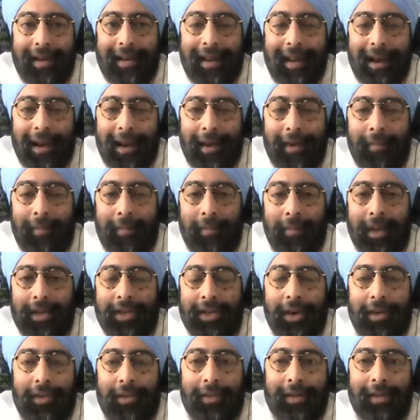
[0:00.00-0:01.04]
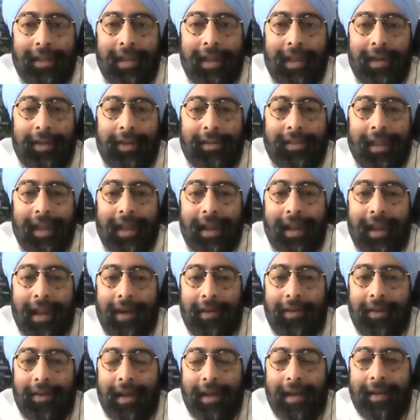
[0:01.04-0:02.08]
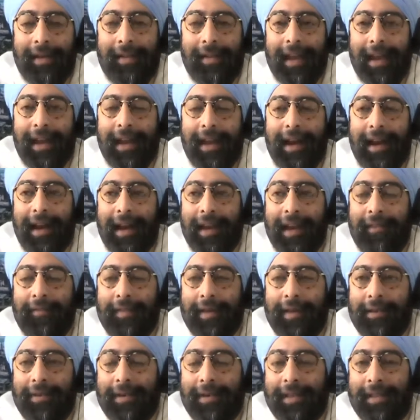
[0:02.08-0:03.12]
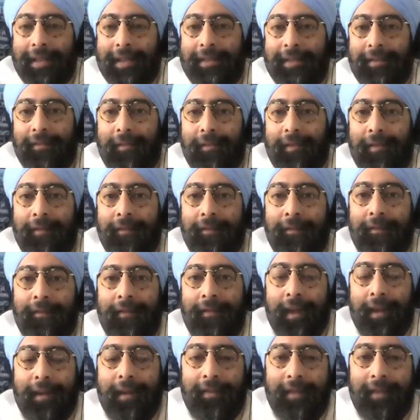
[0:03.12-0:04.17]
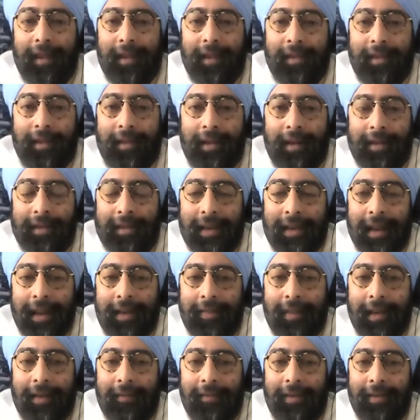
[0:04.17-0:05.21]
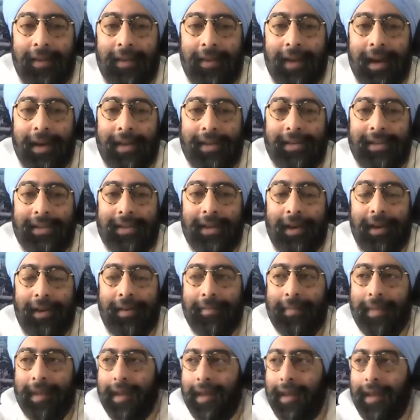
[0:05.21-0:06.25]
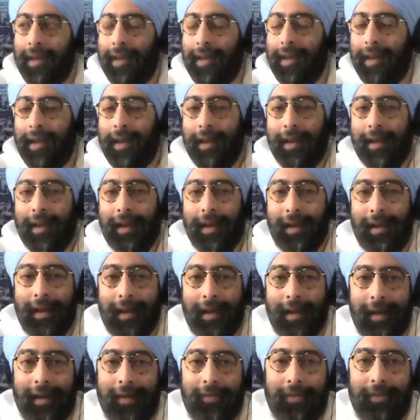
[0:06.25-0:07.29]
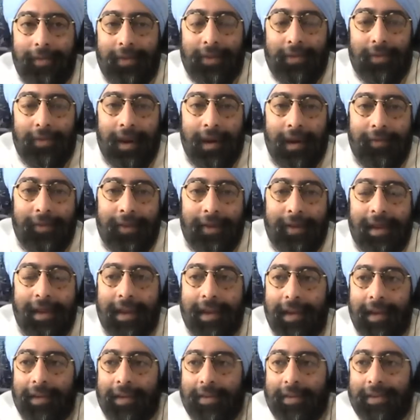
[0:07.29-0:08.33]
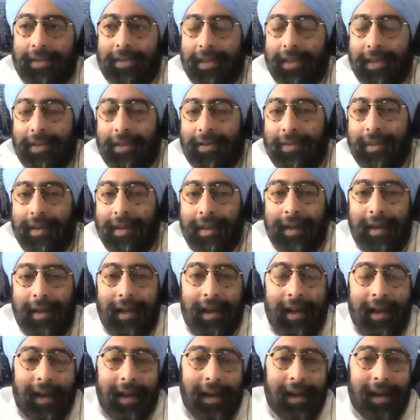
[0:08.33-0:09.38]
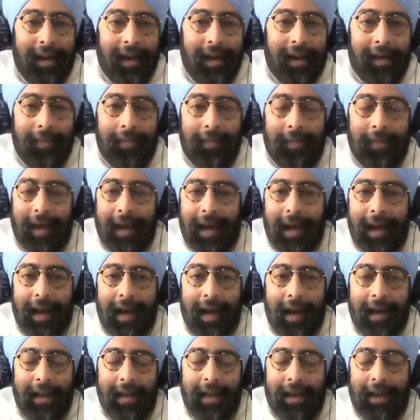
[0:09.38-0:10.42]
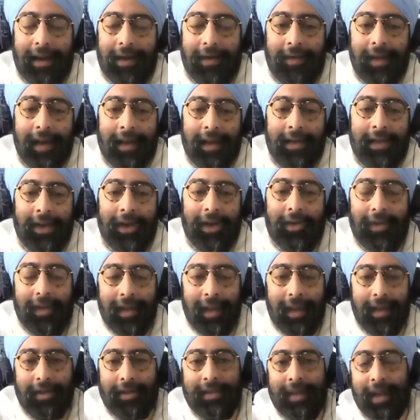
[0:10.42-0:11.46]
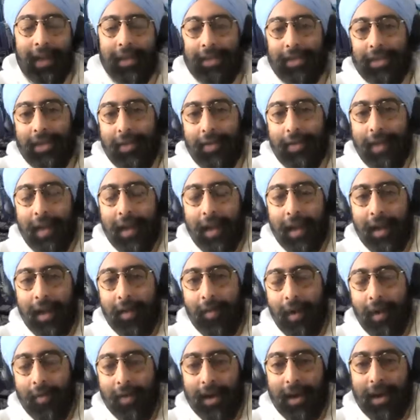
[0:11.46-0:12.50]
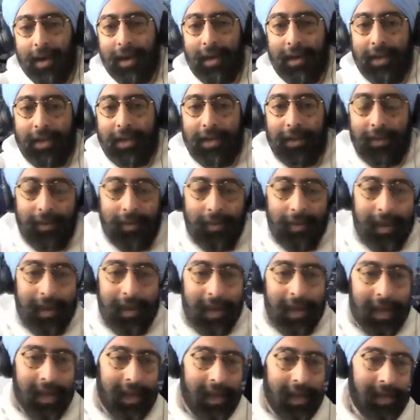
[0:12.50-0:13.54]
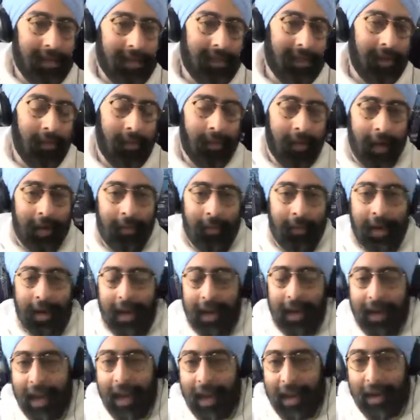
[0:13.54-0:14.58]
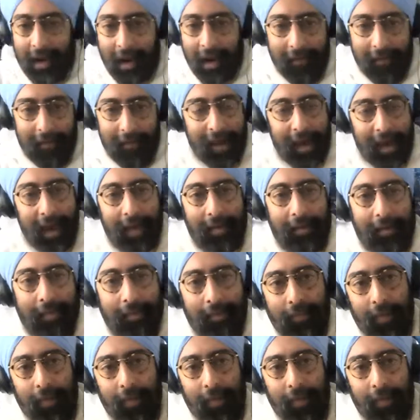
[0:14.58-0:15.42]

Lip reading: We totally understand. Now, Nalay and I have been doing this for a very, very long time. If you guys saw me 12, 13 years ago, I totally understand. So what we're going to do is we can kick it off again.